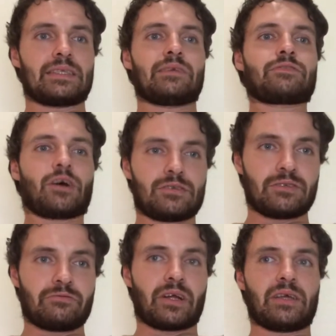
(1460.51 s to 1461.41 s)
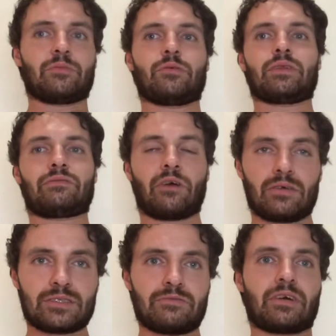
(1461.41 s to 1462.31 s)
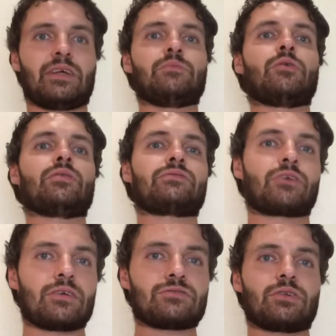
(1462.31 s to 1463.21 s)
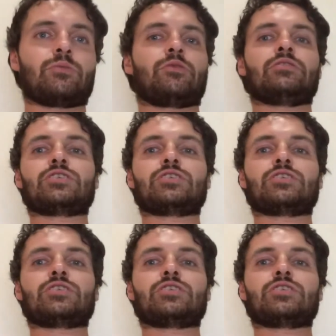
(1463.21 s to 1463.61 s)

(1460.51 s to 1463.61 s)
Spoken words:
They've got to run it more. You